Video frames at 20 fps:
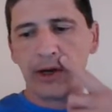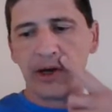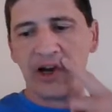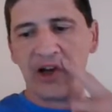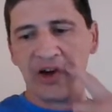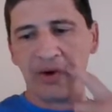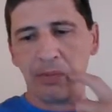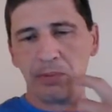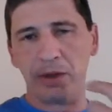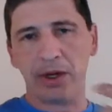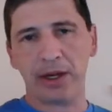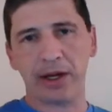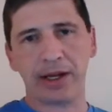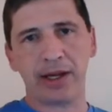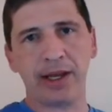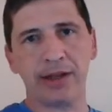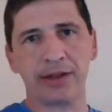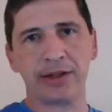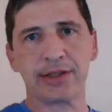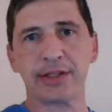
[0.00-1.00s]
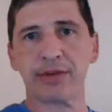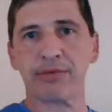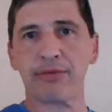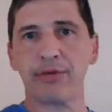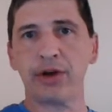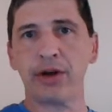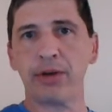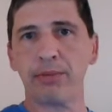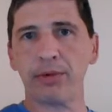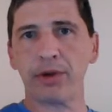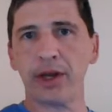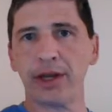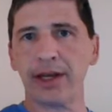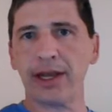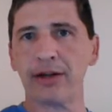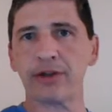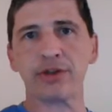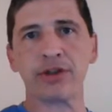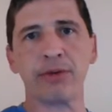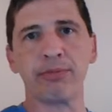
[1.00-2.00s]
But again, this is a free-to-play account,